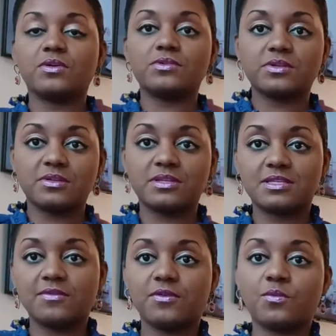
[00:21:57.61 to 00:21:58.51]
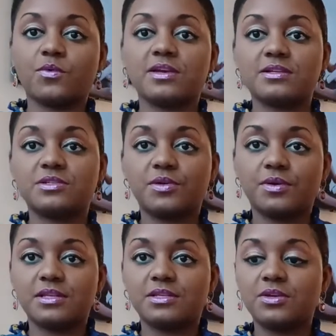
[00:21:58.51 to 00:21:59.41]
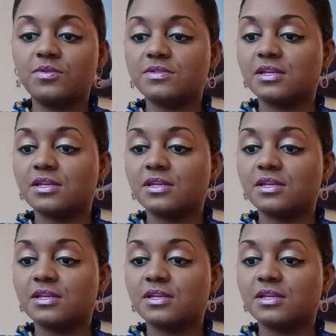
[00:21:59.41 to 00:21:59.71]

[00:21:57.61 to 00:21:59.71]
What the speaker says: Those are the different ways you can use